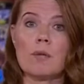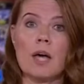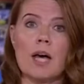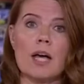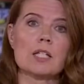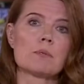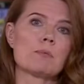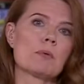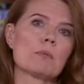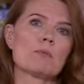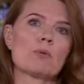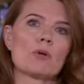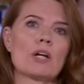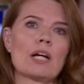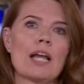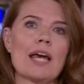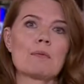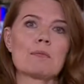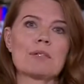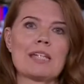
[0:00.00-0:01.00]
has been
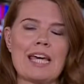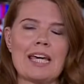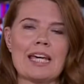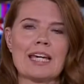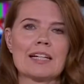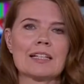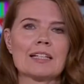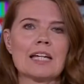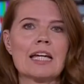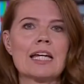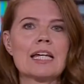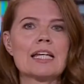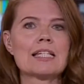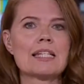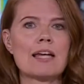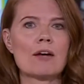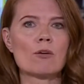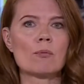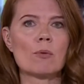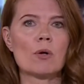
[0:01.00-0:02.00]
proclaimed king in a
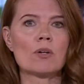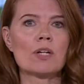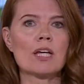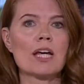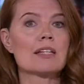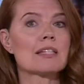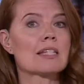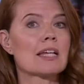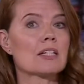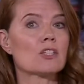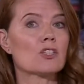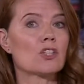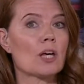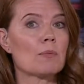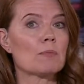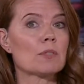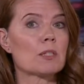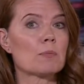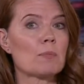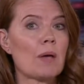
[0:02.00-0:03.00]
ceremony at St
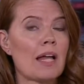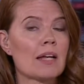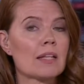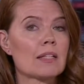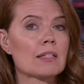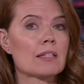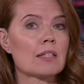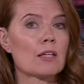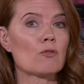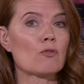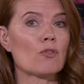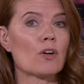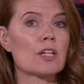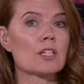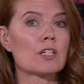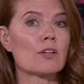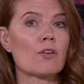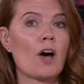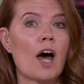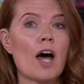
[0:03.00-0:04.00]
James's Palace in front
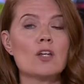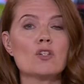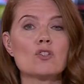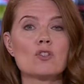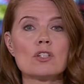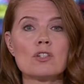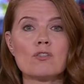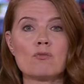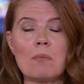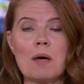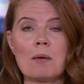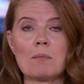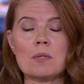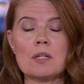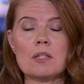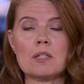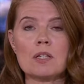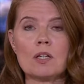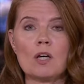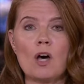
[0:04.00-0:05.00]
of hundreds of
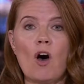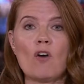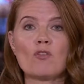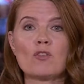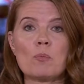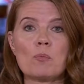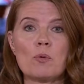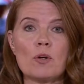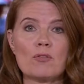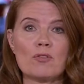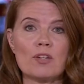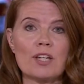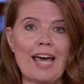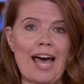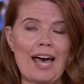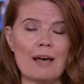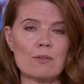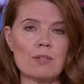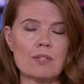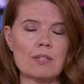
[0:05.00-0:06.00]
members of the Privy
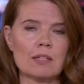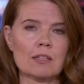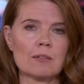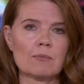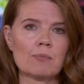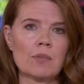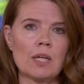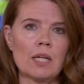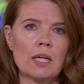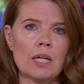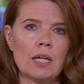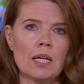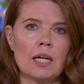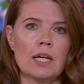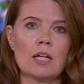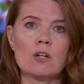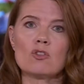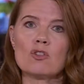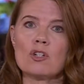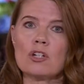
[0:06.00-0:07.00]
Council.
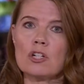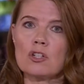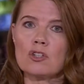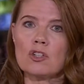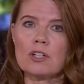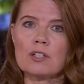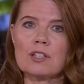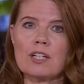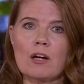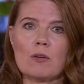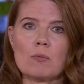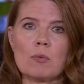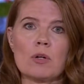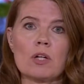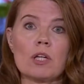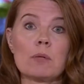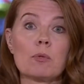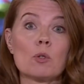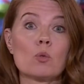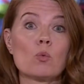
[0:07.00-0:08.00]
In a traditional
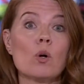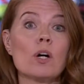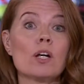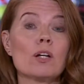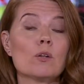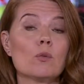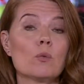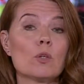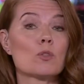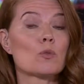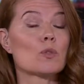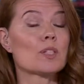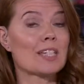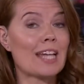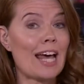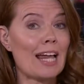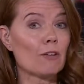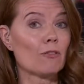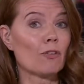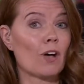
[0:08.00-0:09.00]
ceremony, but one which was
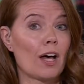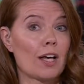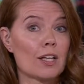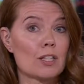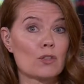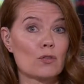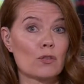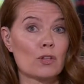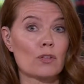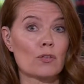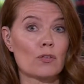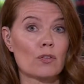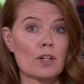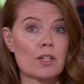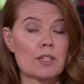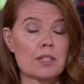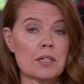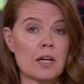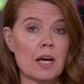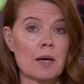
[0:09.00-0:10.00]
televised for the
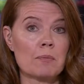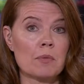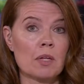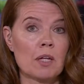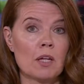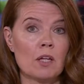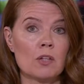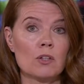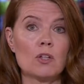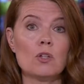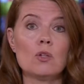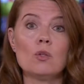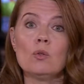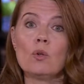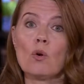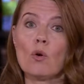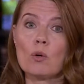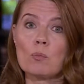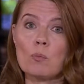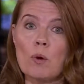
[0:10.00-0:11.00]
first time, the new
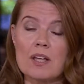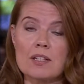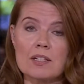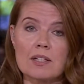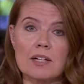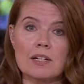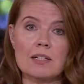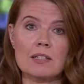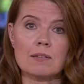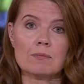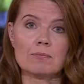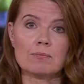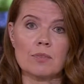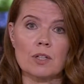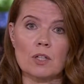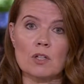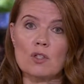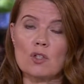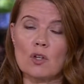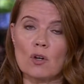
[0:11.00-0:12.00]
Lord President, the
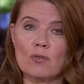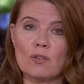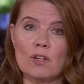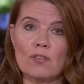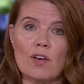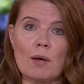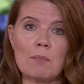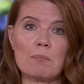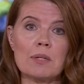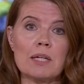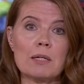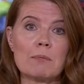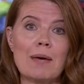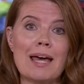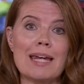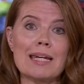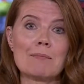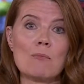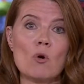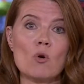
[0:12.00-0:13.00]
Conservative MP
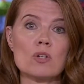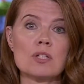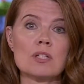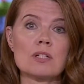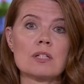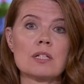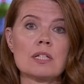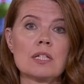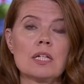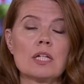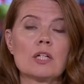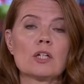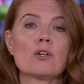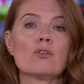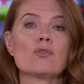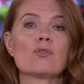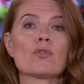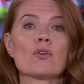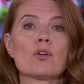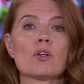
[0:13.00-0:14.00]
Penny Mordaunt,
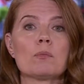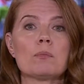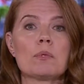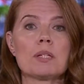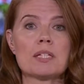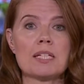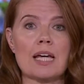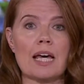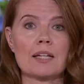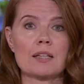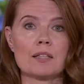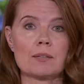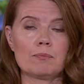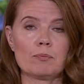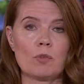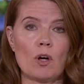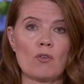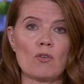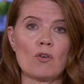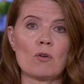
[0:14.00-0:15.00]
confirmed the death
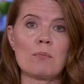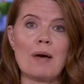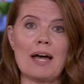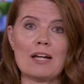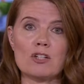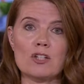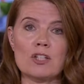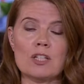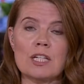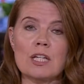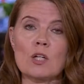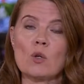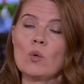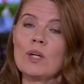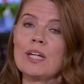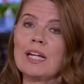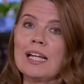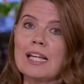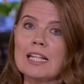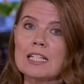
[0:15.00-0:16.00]
of Her Majesty
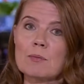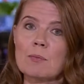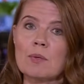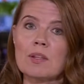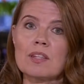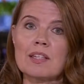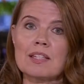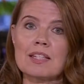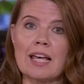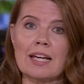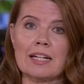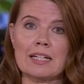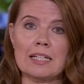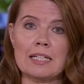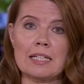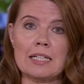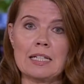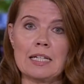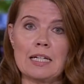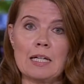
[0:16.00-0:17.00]
Queen Elizabeth II
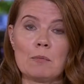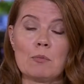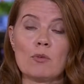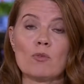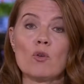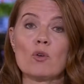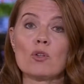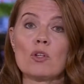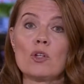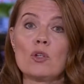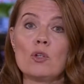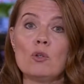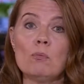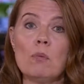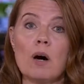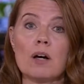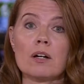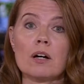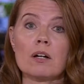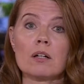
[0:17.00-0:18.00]
before the new
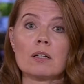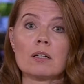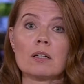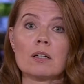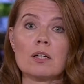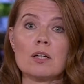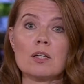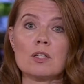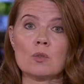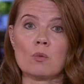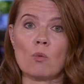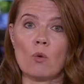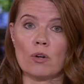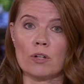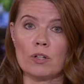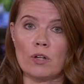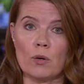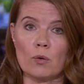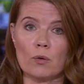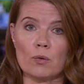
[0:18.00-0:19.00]
monarch swore
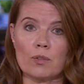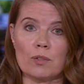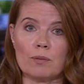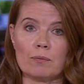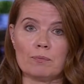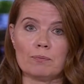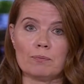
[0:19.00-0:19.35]
an oath.